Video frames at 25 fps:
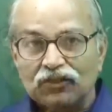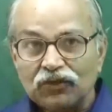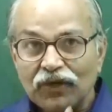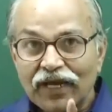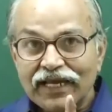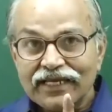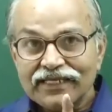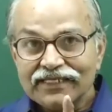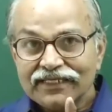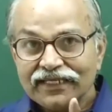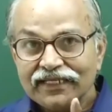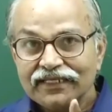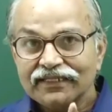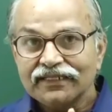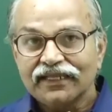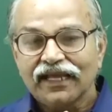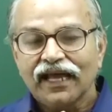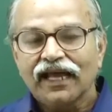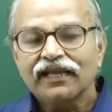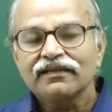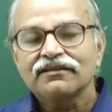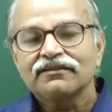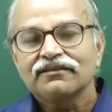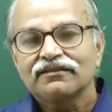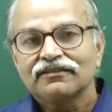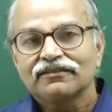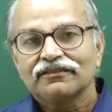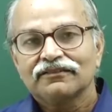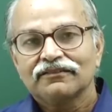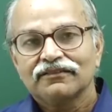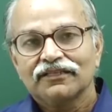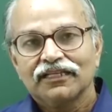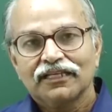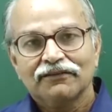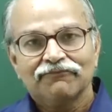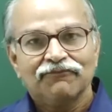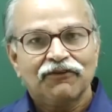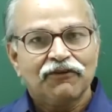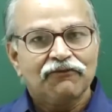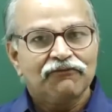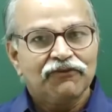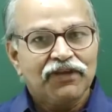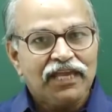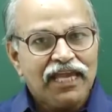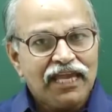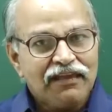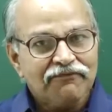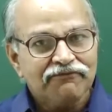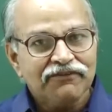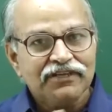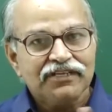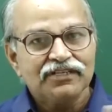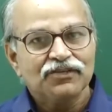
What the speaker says: So, I said that if the wave